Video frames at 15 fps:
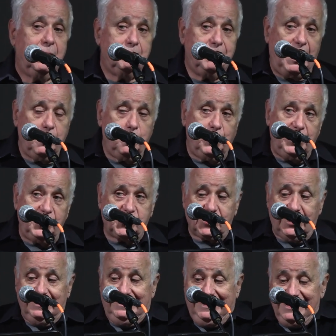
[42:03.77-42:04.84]
by
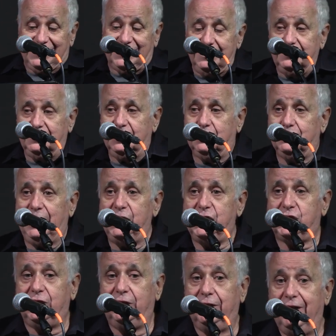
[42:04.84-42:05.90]
which a
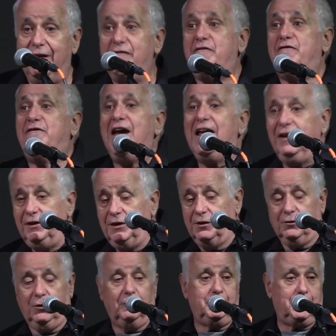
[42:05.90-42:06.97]
disintegration, a
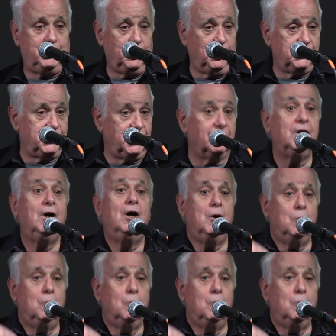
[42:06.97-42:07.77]
failure of a project,